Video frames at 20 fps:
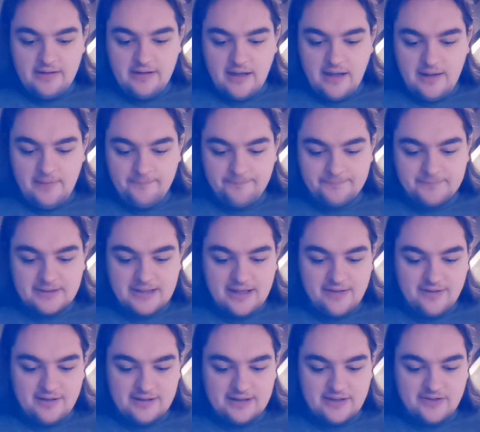Yeah, I
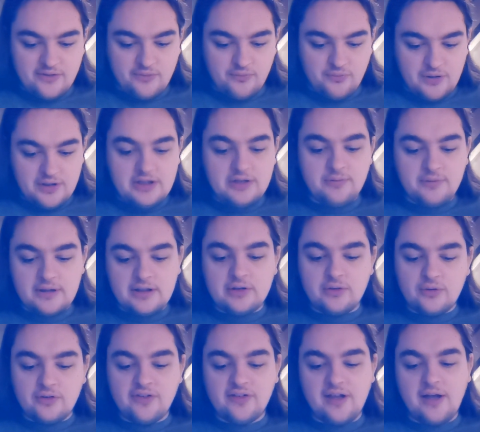think that's a really, really
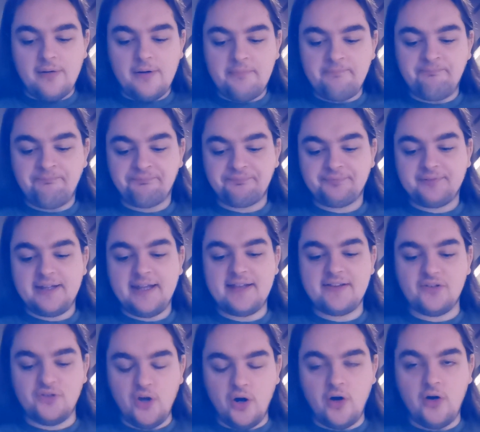good sour.
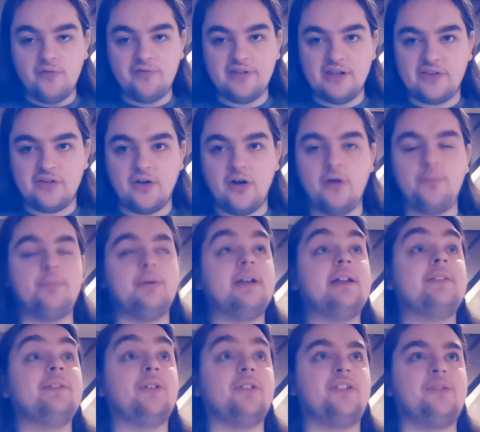It's not over the top,
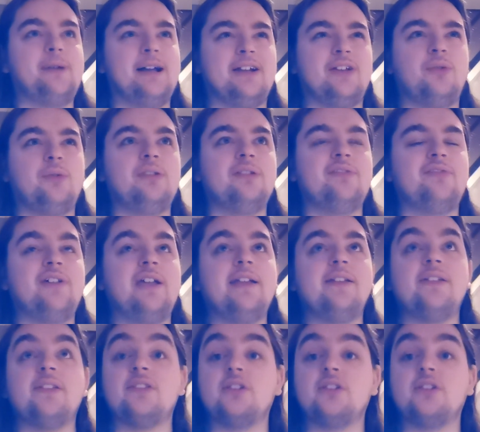it not smacks you in the face.